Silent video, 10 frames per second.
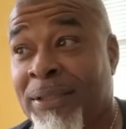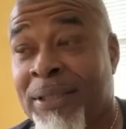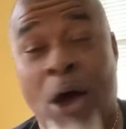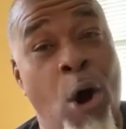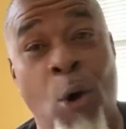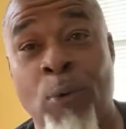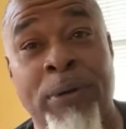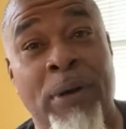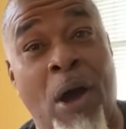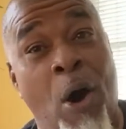holding
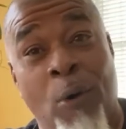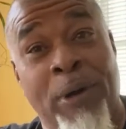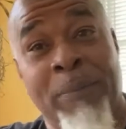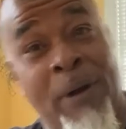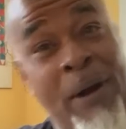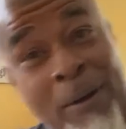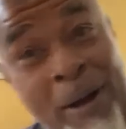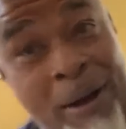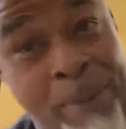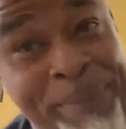holding a,
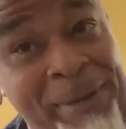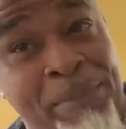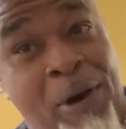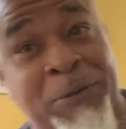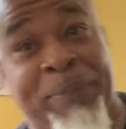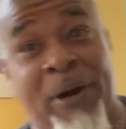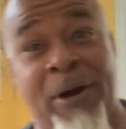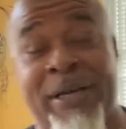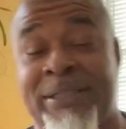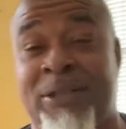a, a big
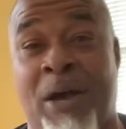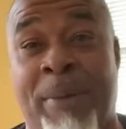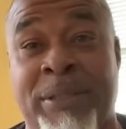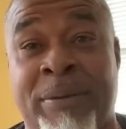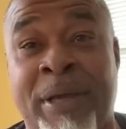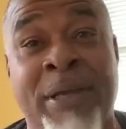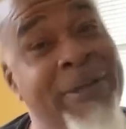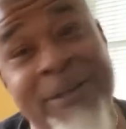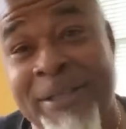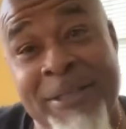Mossberg and talking about some,
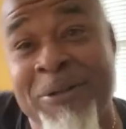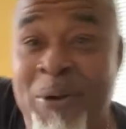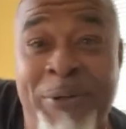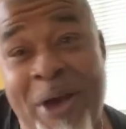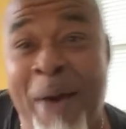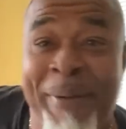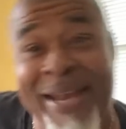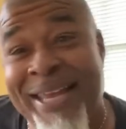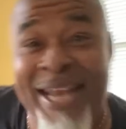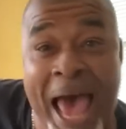you know, y'all better
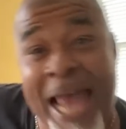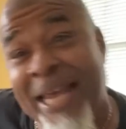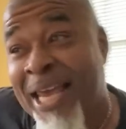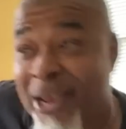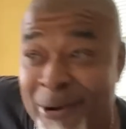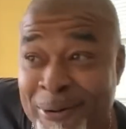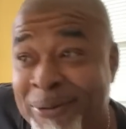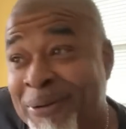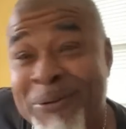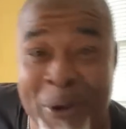get out of here.
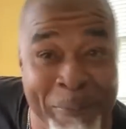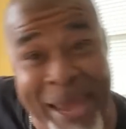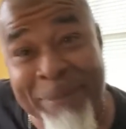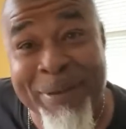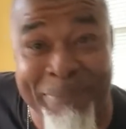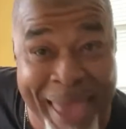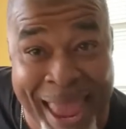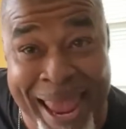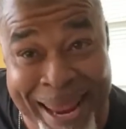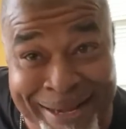Don't make me
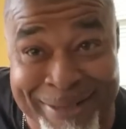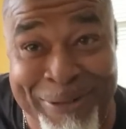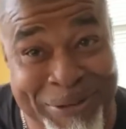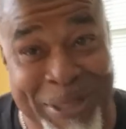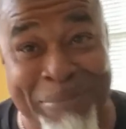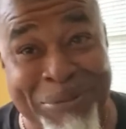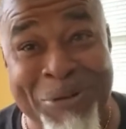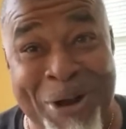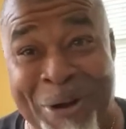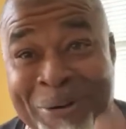mad or something, you
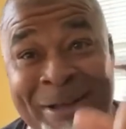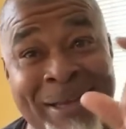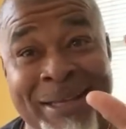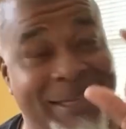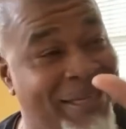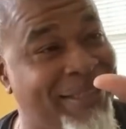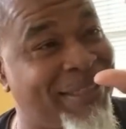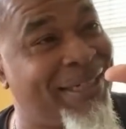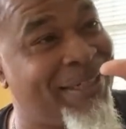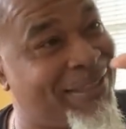know, cause
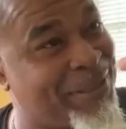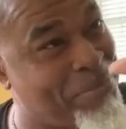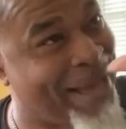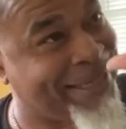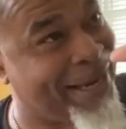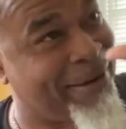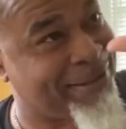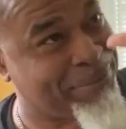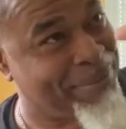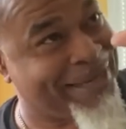she she about that
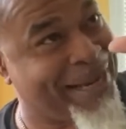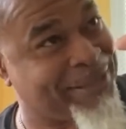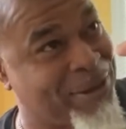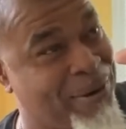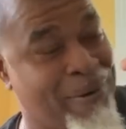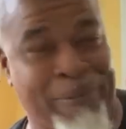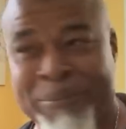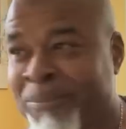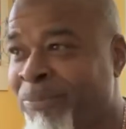she about that tall.